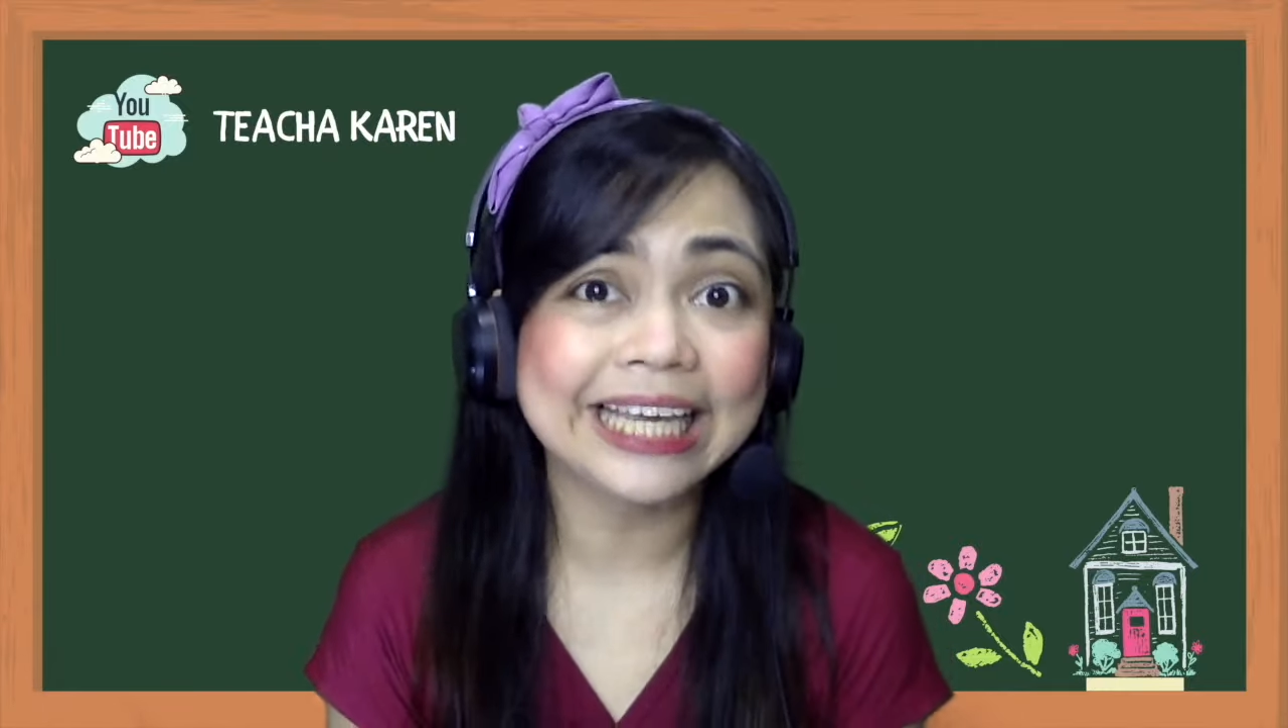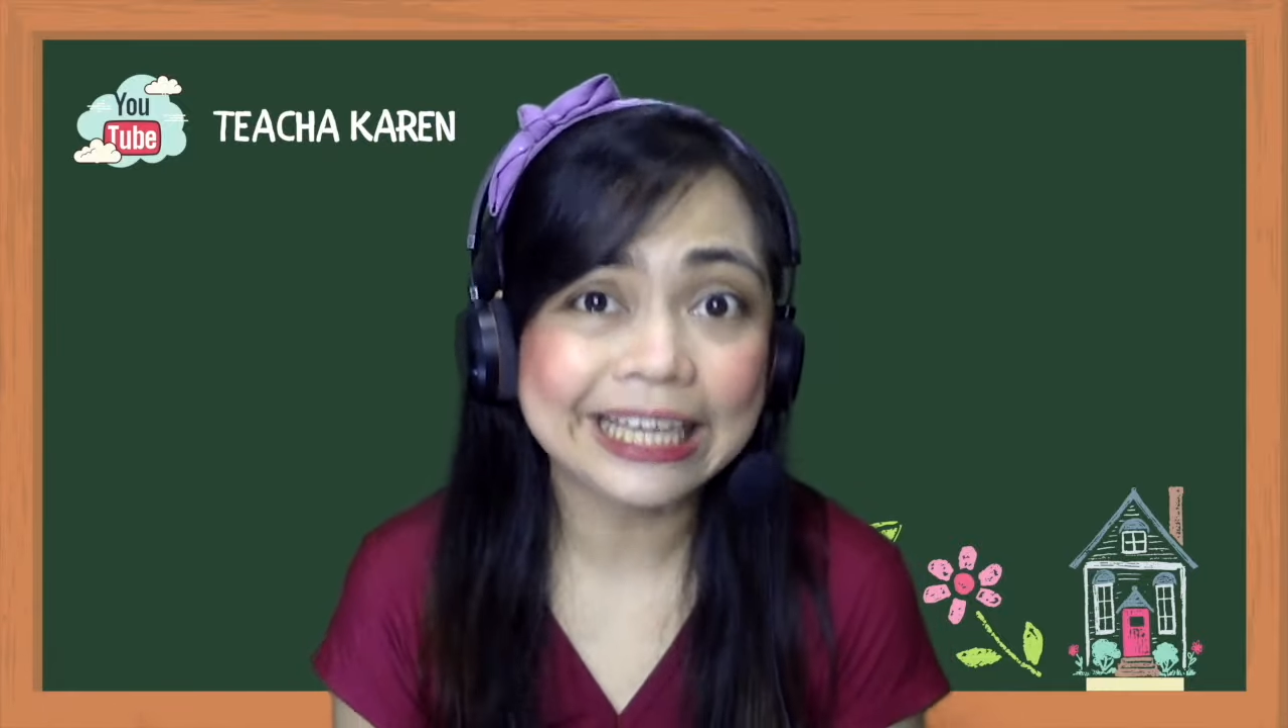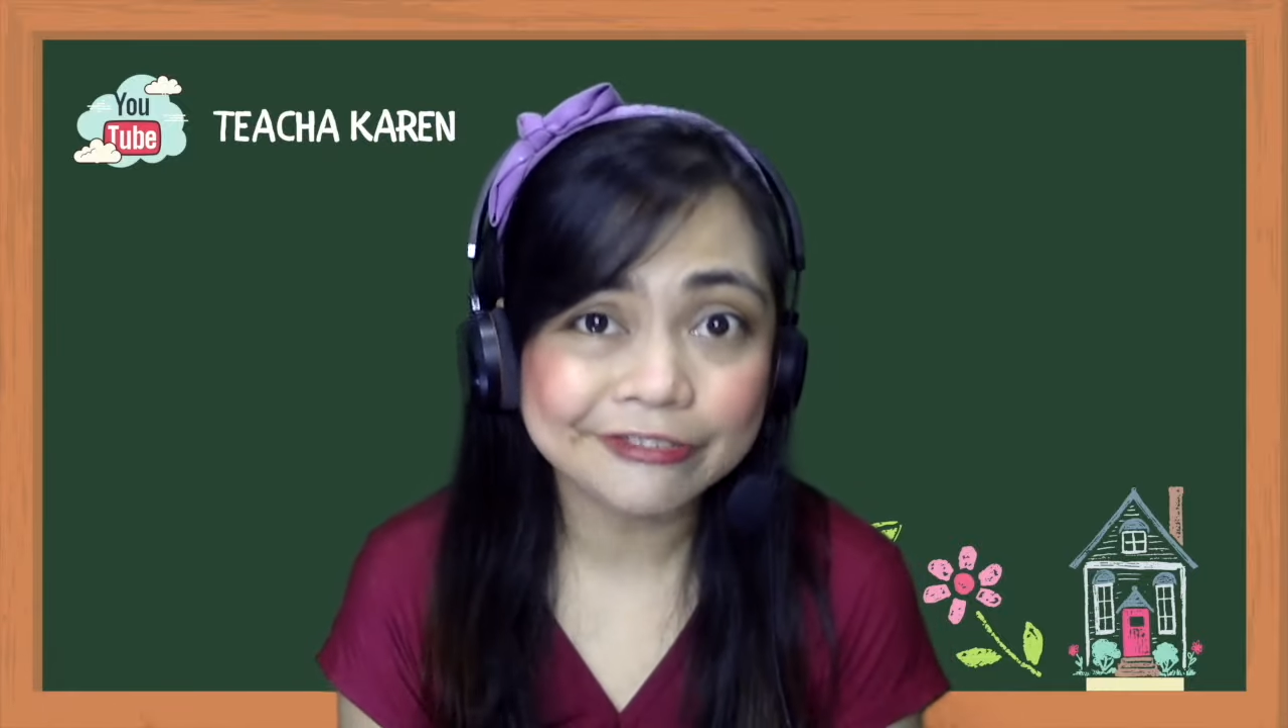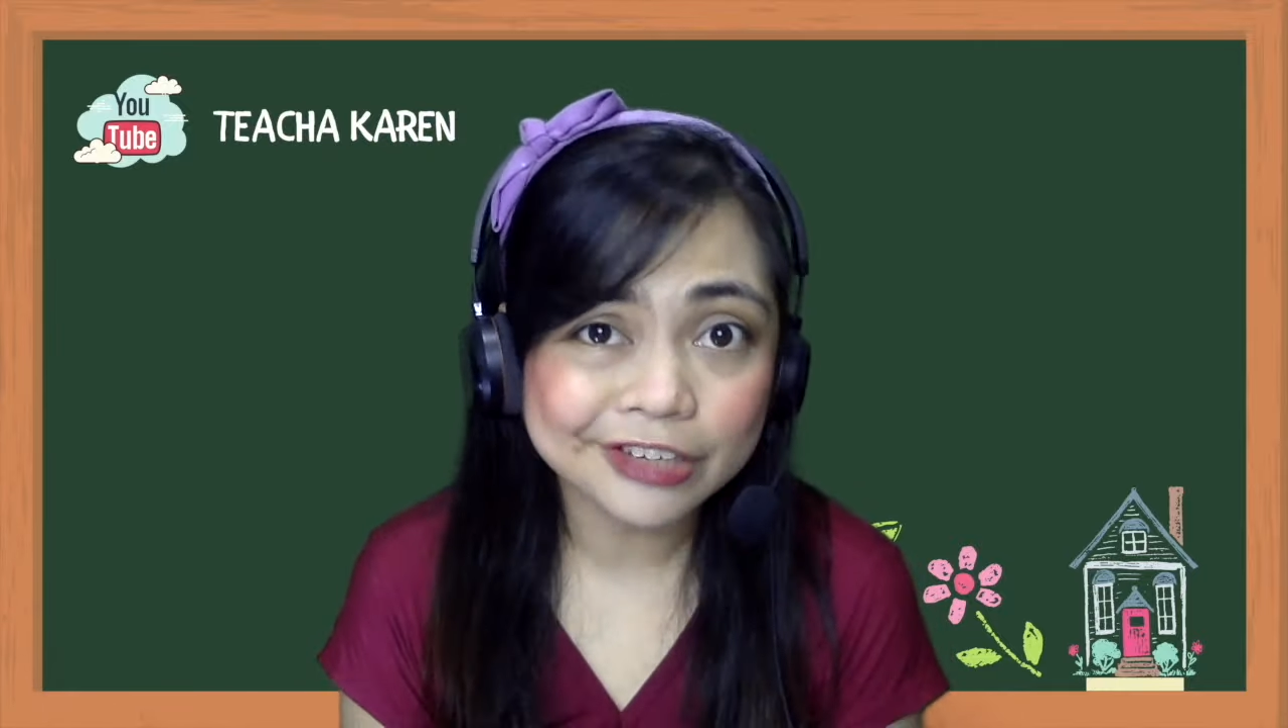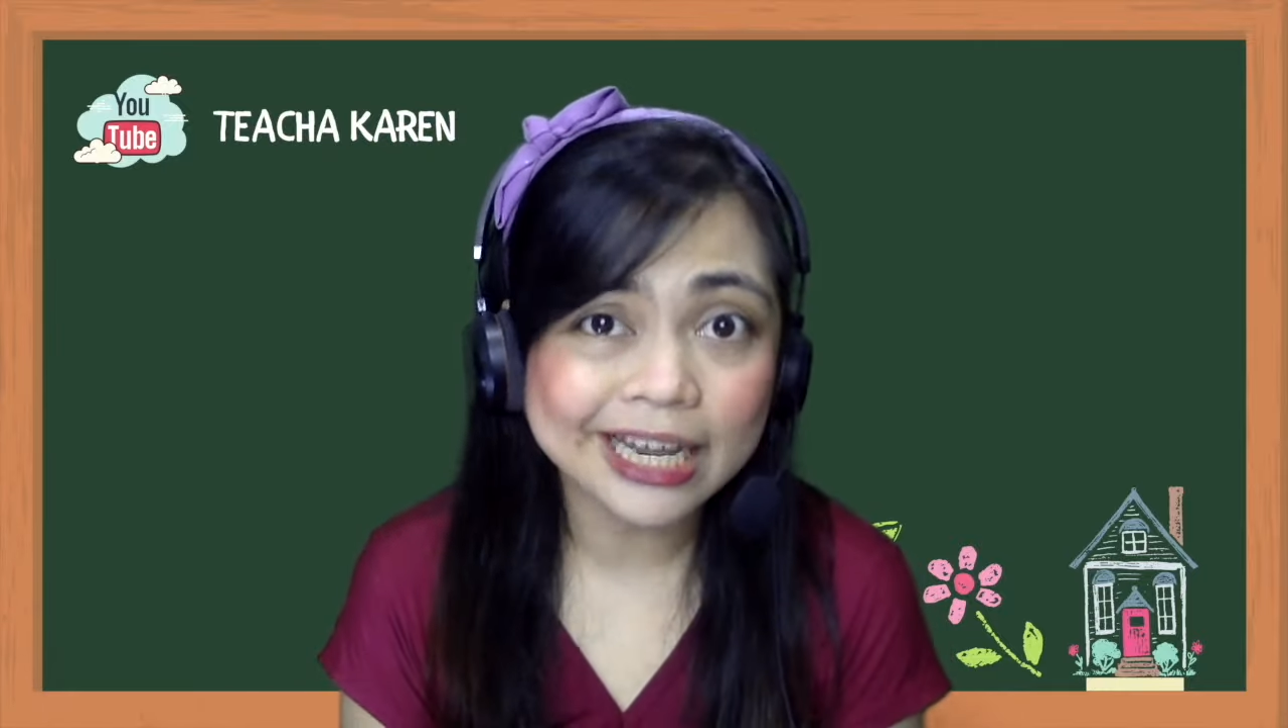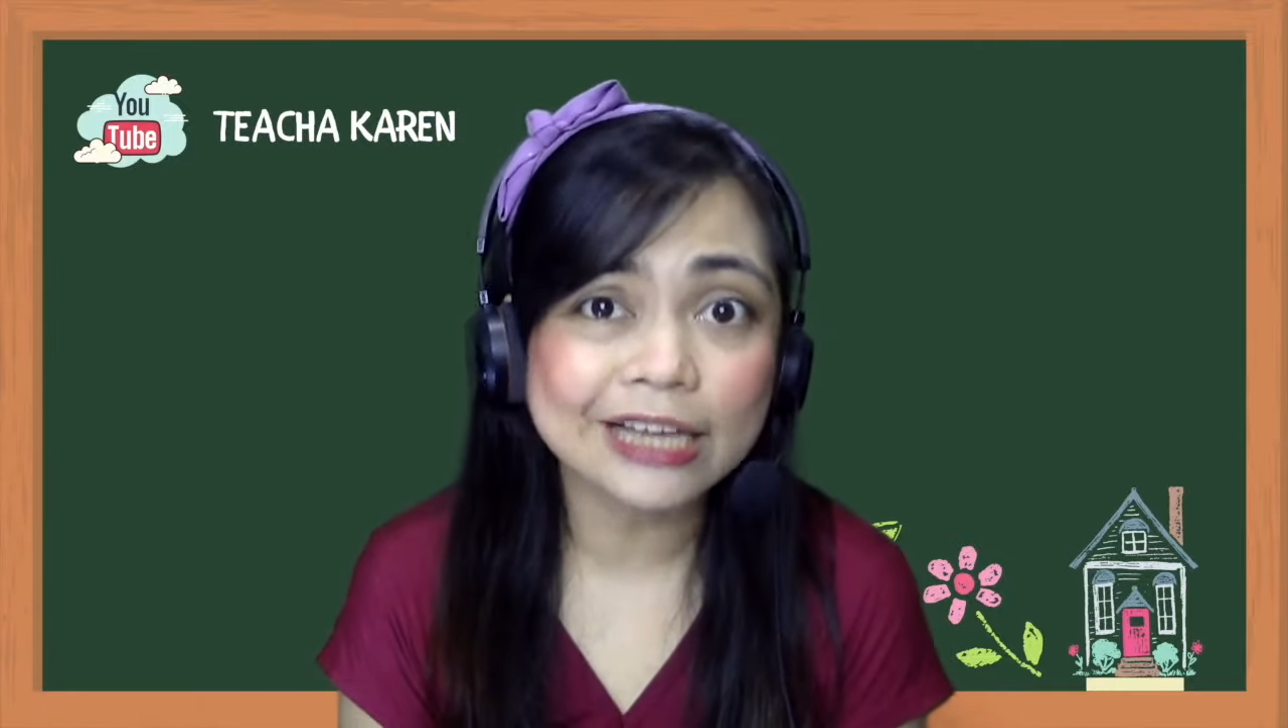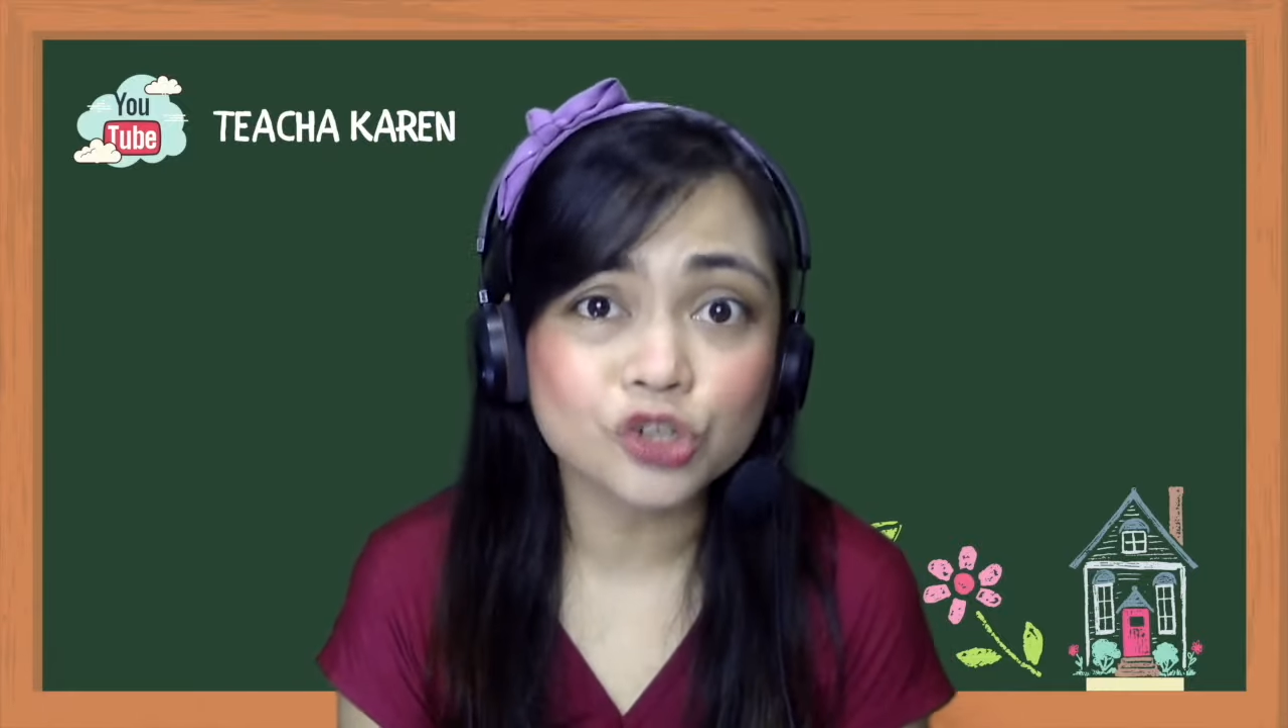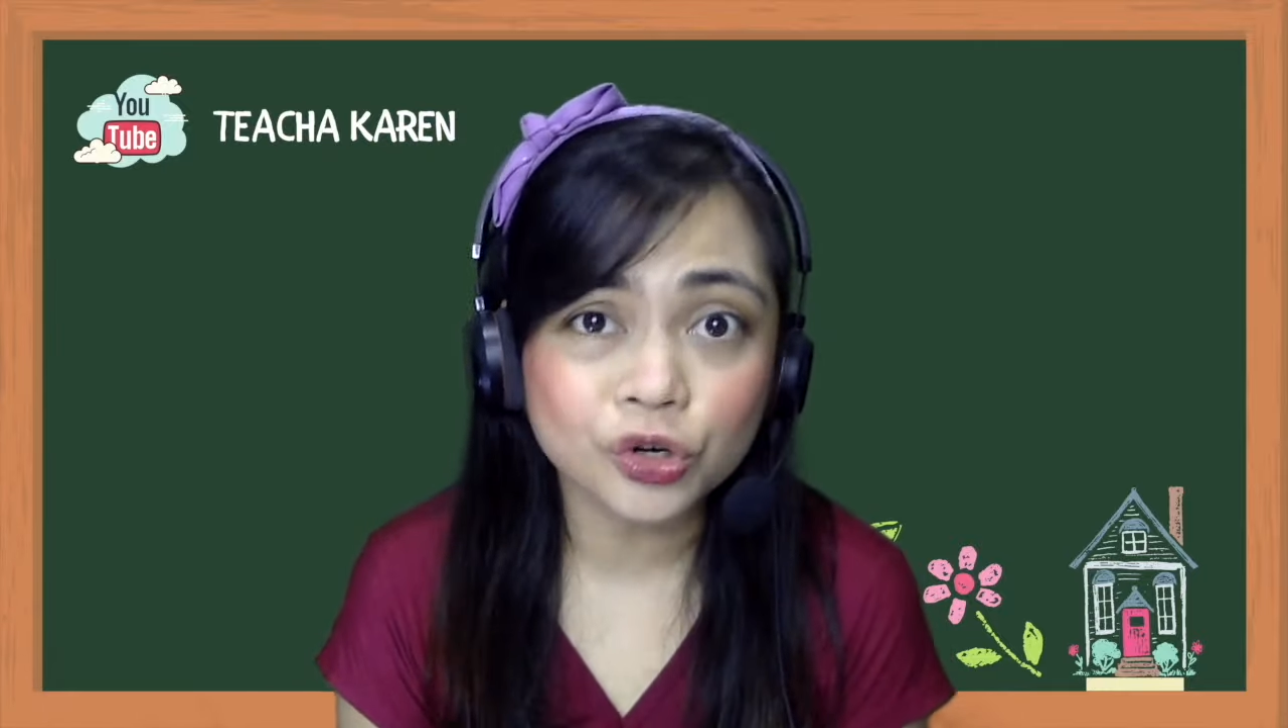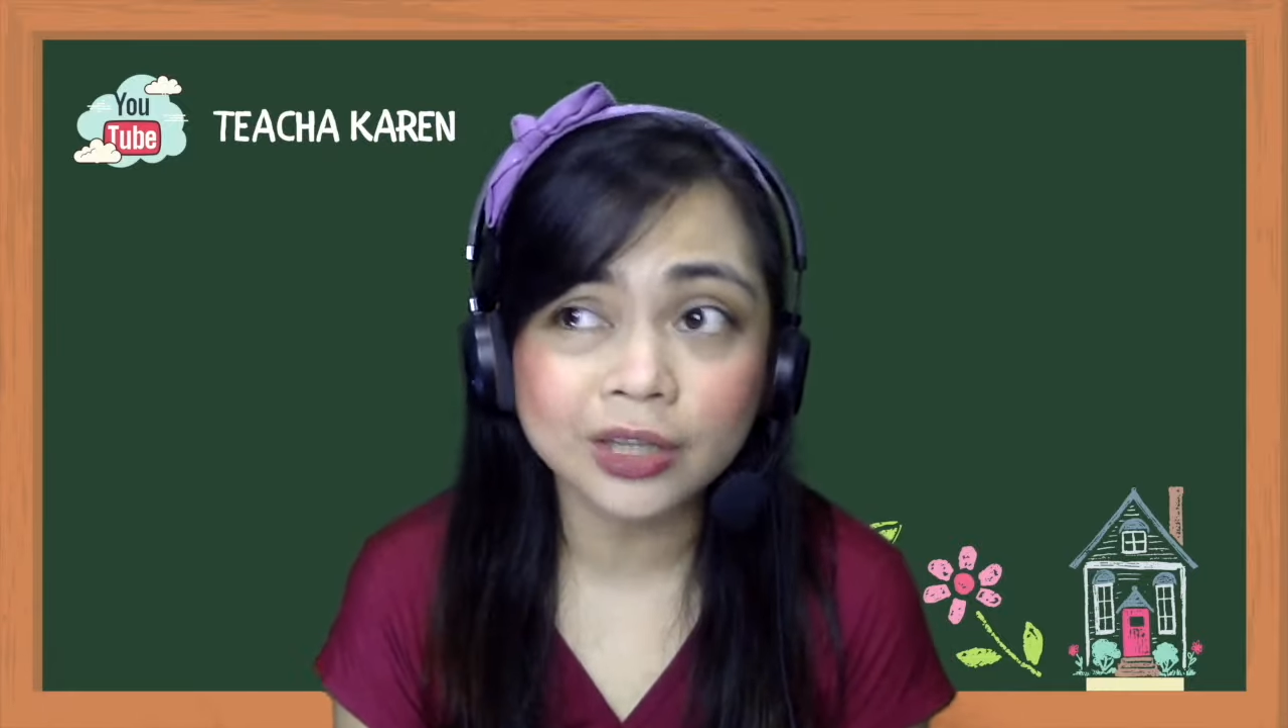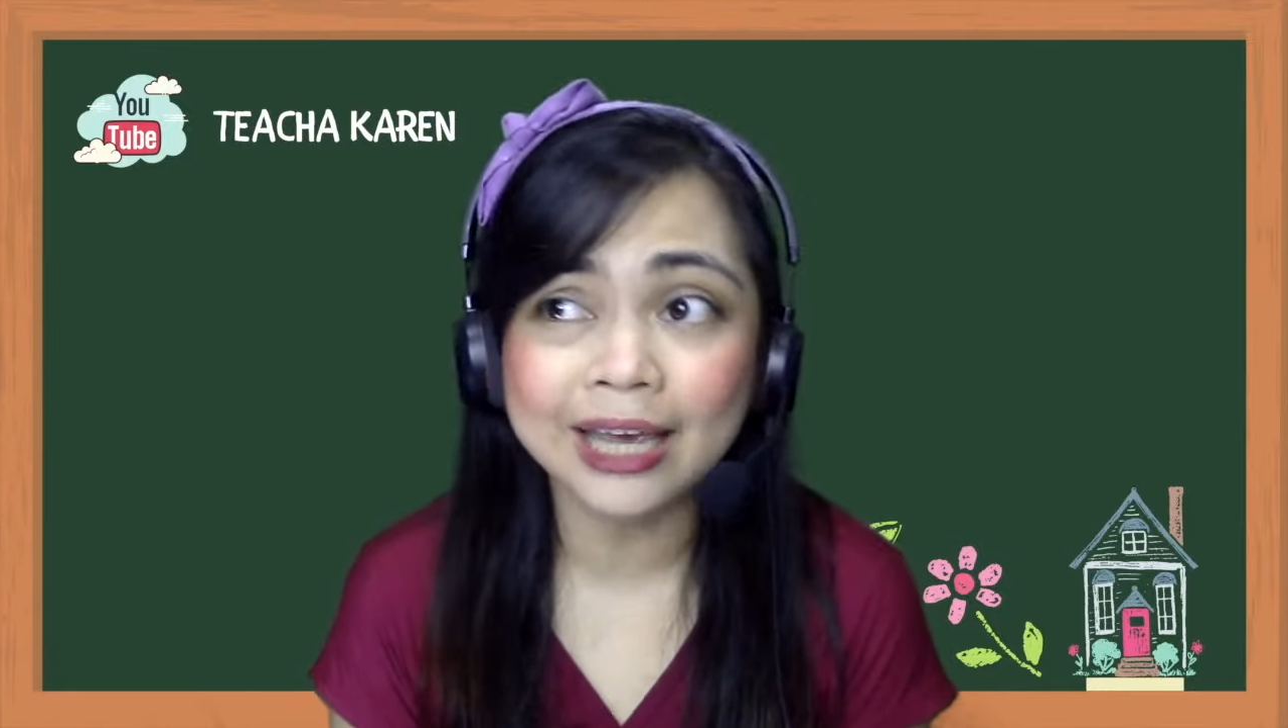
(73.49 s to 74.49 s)
even
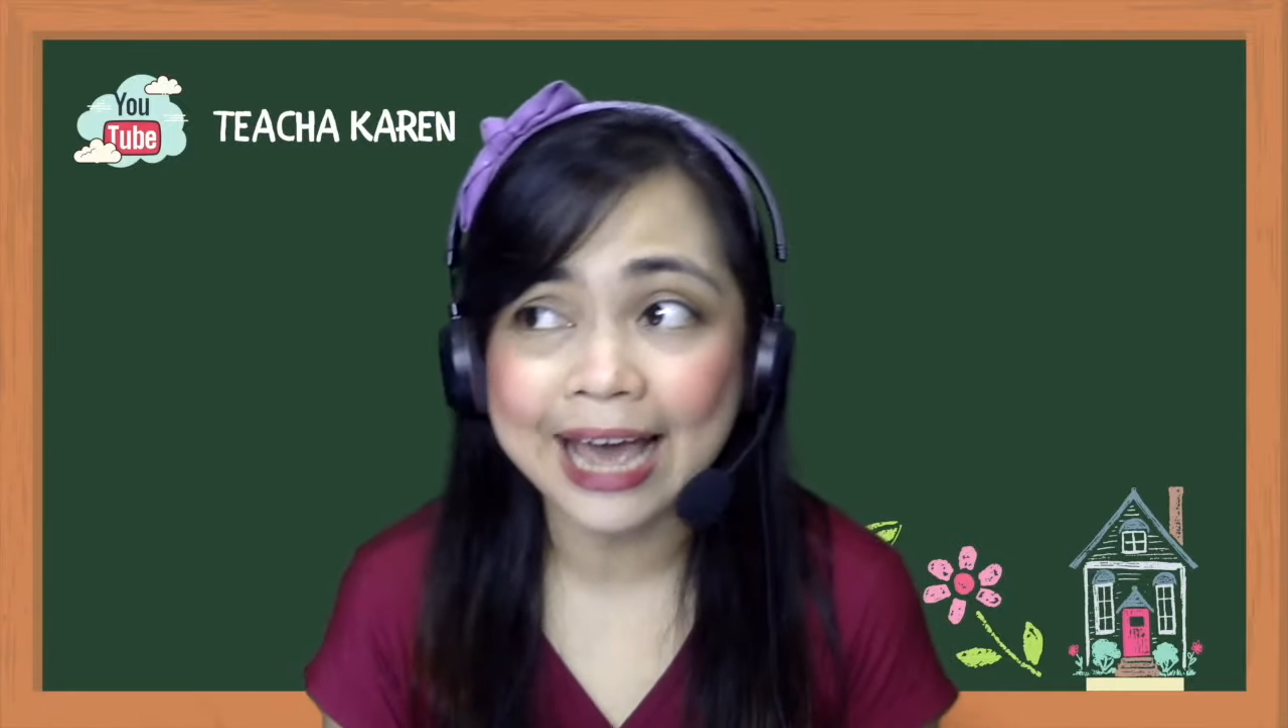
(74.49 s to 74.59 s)
as early